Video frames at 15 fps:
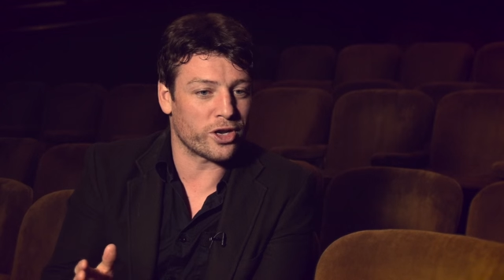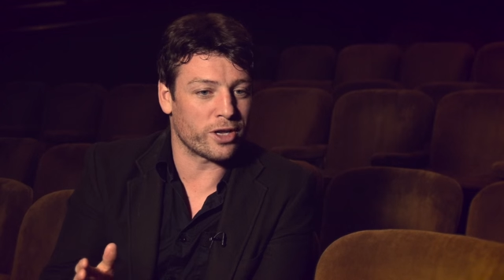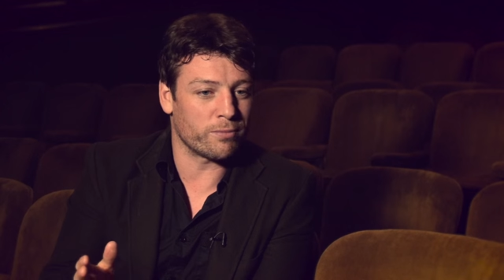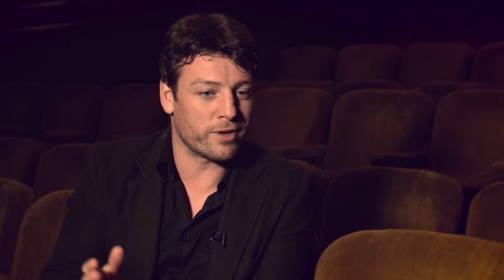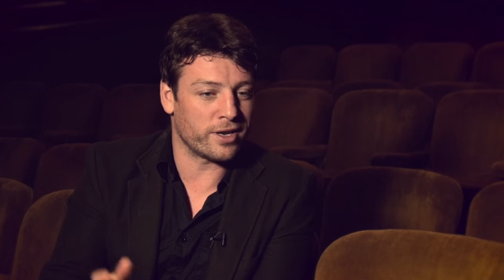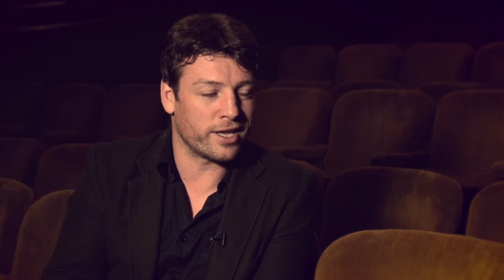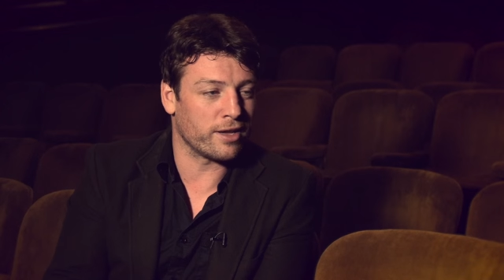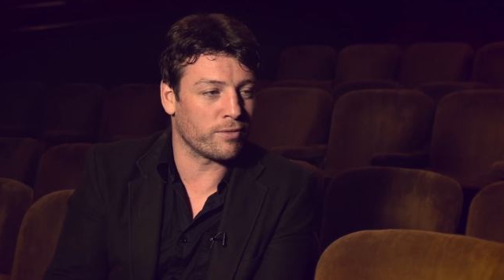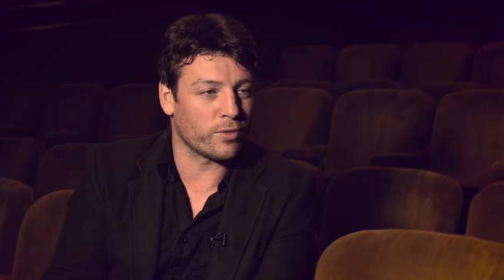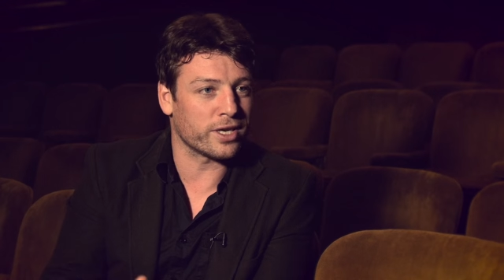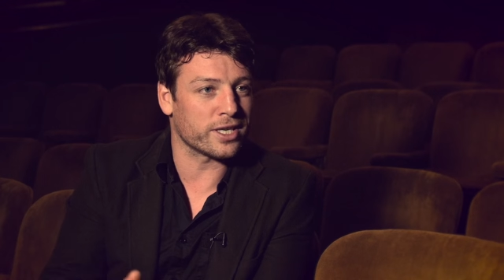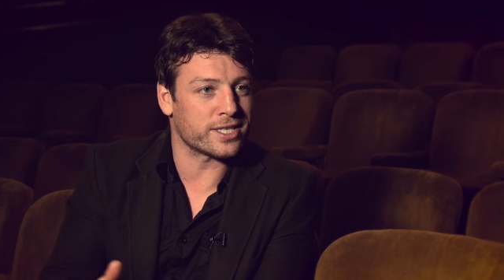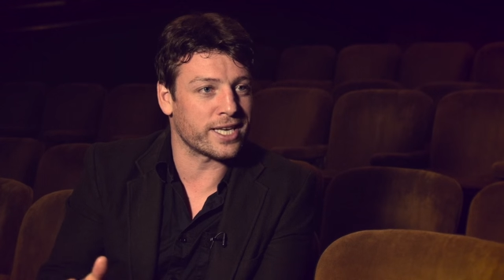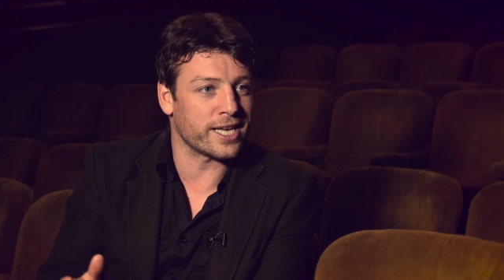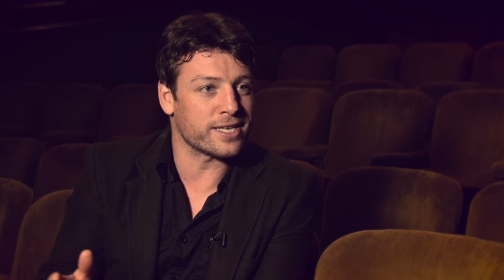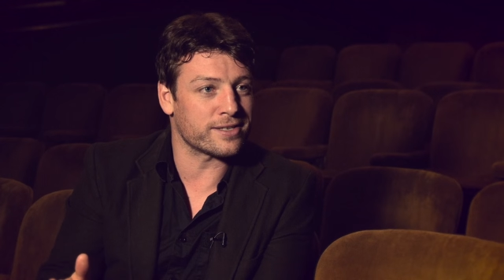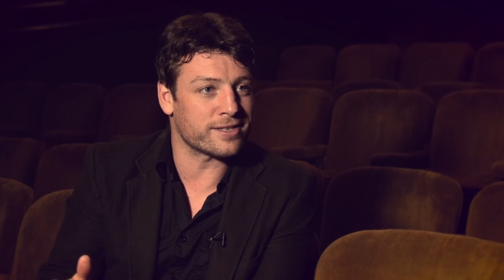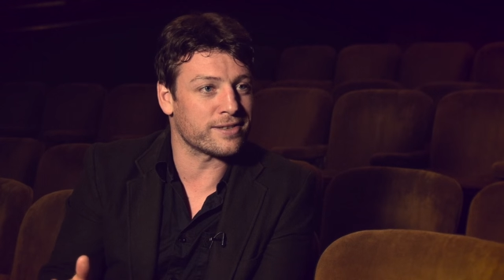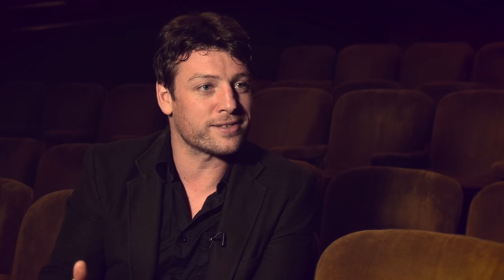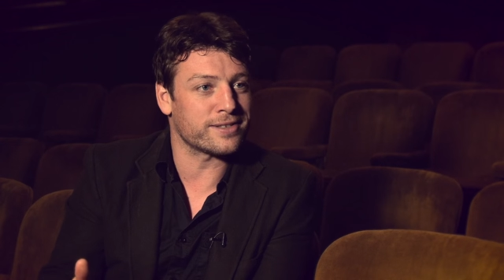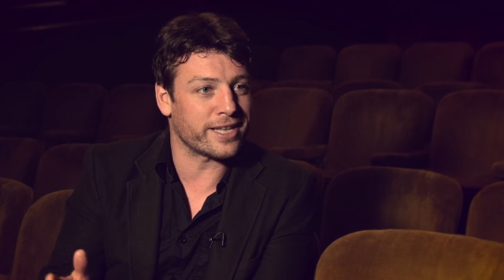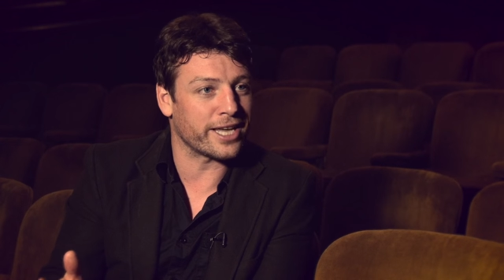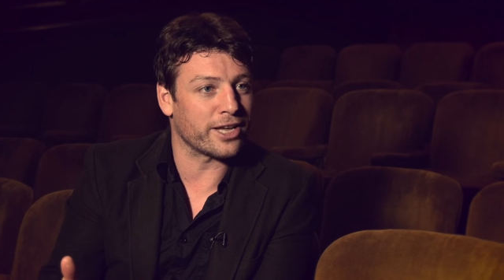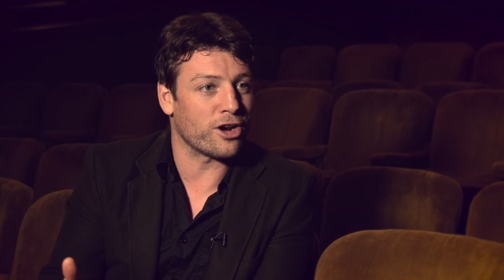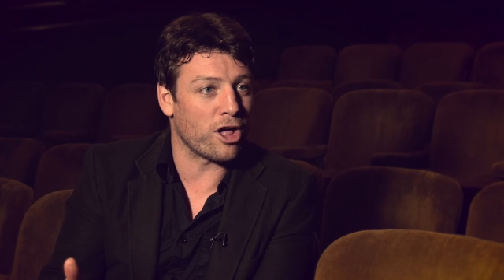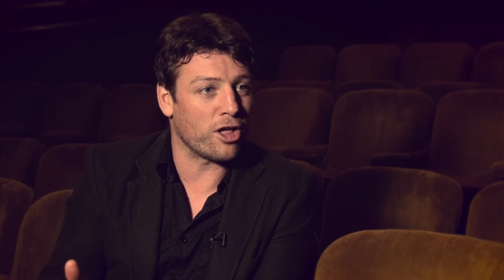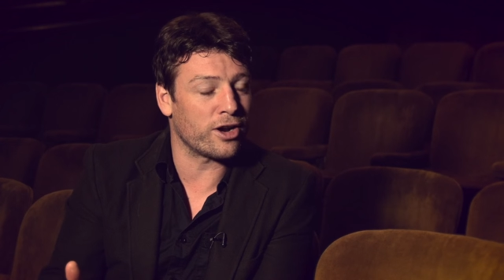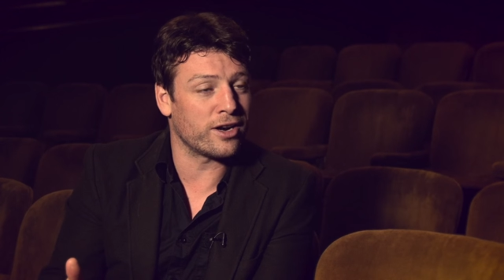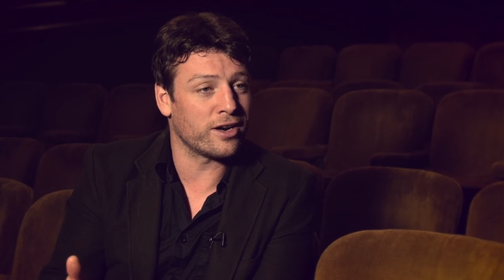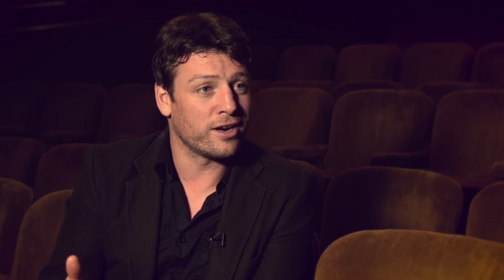dream, and then when it changes this day and
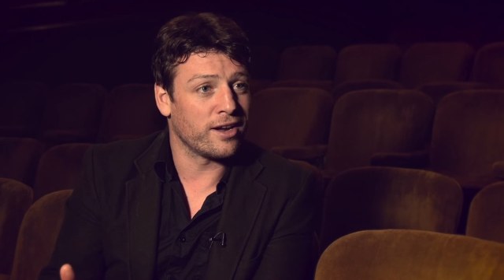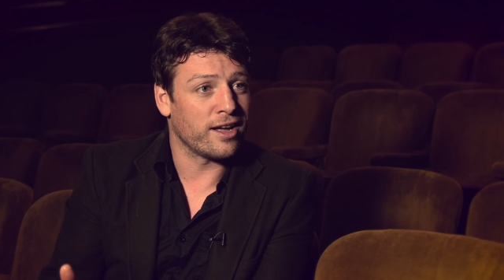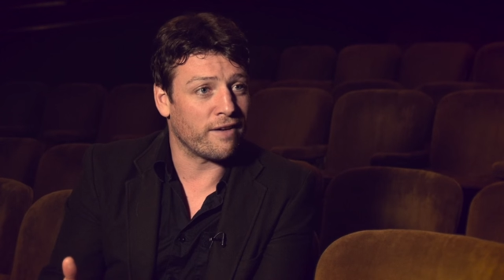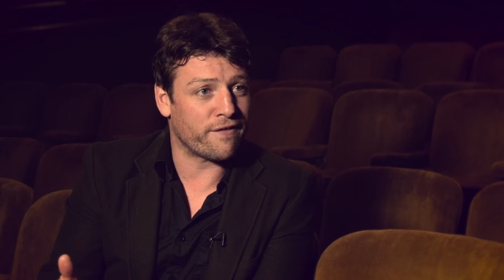hour,